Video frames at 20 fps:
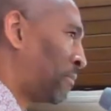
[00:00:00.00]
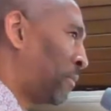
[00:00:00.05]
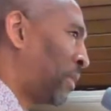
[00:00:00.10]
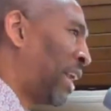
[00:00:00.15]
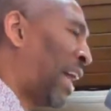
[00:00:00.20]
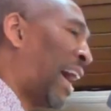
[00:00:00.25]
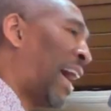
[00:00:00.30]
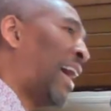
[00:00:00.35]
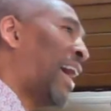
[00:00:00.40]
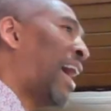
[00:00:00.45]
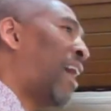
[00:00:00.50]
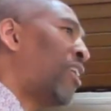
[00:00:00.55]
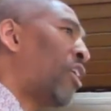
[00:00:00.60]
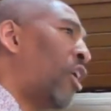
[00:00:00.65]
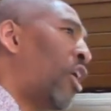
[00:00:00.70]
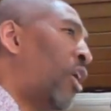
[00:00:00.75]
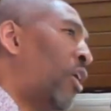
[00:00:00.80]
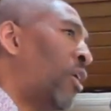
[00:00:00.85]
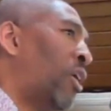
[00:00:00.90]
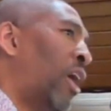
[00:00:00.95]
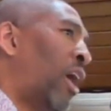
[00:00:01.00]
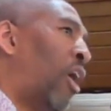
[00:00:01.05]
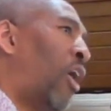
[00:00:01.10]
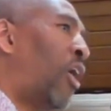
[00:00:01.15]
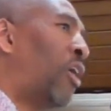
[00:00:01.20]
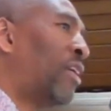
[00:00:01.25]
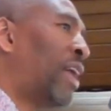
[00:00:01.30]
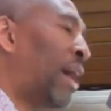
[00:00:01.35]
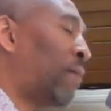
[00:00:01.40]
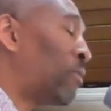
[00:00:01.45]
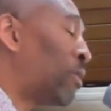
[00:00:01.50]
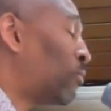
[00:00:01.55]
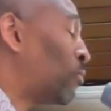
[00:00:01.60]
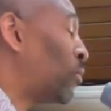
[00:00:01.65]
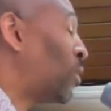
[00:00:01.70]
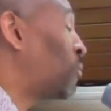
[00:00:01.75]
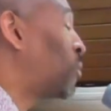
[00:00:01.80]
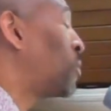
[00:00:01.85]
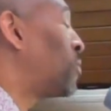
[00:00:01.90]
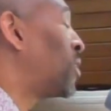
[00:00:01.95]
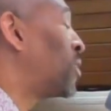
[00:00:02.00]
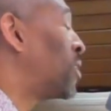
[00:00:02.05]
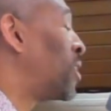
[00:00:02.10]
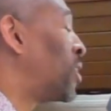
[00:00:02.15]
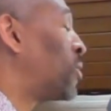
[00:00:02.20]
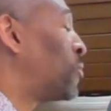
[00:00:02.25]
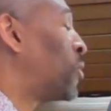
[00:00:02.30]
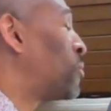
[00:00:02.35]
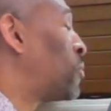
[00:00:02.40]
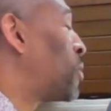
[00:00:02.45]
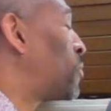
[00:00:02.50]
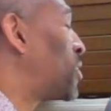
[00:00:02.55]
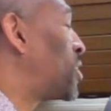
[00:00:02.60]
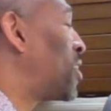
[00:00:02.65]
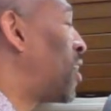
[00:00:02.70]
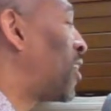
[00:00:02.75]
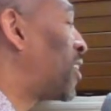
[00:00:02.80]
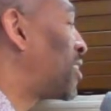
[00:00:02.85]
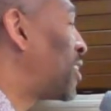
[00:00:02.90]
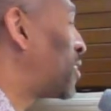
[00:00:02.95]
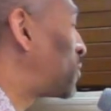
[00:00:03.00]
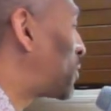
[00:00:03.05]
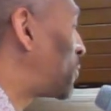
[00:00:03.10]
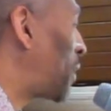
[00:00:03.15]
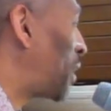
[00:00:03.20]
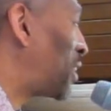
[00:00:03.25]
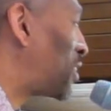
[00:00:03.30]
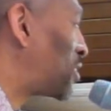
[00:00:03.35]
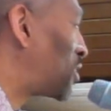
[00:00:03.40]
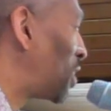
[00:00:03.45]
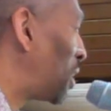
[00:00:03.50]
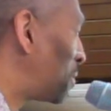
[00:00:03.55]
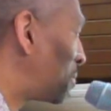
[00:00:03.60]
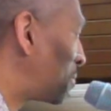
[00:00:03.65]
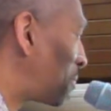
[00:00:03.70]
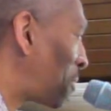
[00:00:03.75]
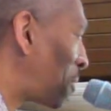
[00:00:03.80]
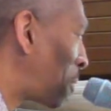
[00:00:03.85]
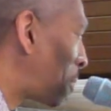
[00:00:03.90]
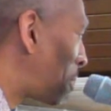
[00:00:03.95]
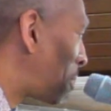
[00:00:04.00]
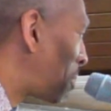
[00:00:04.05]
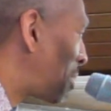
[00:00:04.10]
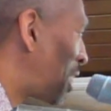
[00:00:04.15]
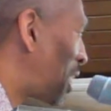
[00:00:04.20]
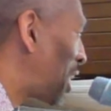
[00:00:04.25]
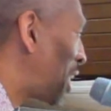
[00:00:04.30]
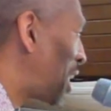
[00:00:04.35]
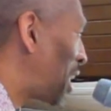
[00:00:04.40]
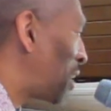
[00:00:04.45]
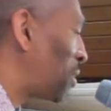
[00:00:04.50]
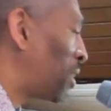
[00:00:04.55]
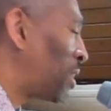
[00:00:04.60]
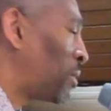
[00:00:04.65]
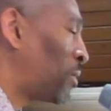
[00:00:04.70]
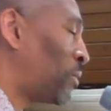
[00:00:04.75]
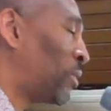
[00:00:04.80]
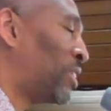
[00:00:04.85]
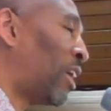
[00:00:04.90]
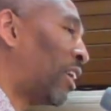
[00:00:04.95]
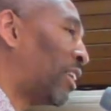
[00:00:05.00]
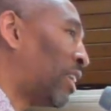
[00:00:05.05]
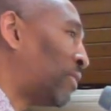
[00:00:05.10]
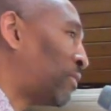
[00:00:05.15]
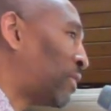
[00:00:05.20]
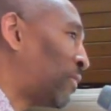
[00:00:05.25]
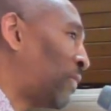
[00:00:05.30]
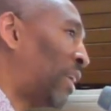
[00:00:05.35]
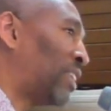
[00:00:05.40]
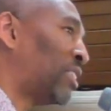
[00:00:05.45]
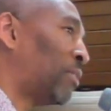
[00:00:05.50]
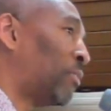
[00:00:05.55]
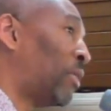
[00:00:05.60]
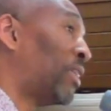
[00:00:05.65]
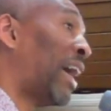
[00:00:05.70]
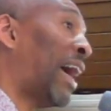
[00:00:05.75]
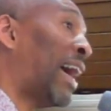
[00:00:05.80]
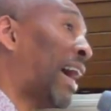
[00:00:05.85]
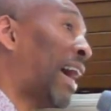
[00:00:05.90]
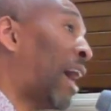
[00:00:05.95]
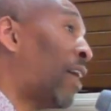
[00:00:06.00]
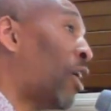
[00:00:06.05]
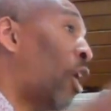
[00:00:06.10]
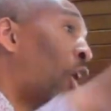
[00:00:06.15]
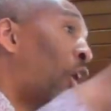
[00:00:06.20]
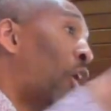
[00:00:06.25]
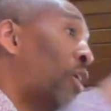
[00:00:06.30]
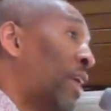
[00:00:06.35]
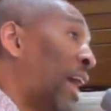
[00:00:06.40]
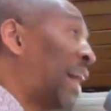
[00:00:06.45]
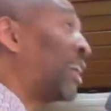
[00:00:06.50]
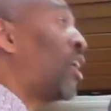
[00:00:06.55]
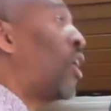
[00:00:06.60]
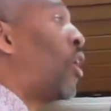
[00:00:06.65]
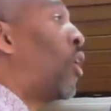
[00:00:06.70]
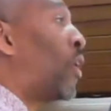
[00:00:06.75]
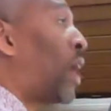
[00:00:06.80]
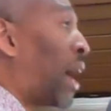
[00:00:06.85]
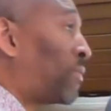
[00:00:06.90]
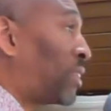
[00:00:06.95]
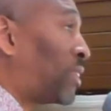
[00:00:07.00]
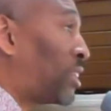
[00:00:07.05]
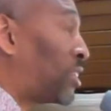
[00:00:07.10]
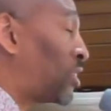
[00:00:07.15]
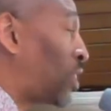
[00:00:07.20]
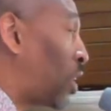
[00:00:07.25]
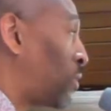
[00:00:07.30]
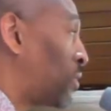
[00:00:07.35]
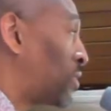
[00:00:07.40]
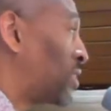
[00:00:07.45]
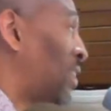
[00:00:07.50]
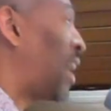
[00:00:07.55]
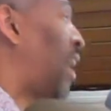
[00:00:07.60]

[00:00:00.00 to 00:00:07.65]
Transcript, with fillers: We'd hang out all, all night when, when we were when we were young enough to fellowship when we were young enough to fellowship, we'd hang out all night long after the service.